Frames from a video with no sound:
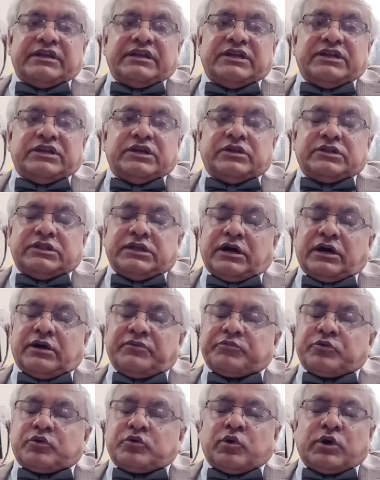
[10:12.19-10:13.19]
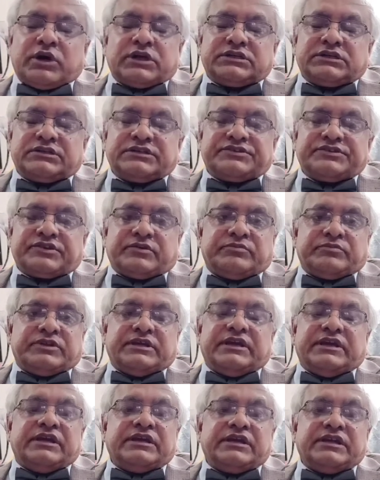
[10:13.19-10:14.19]
the quarters
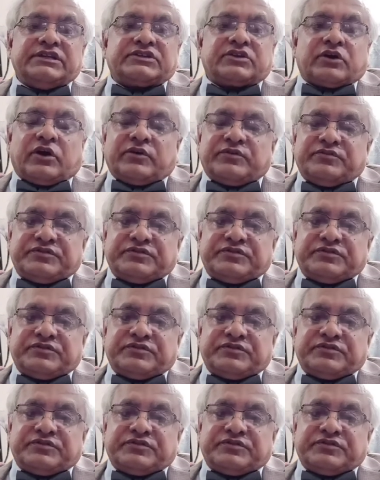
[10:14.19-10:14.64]
of the English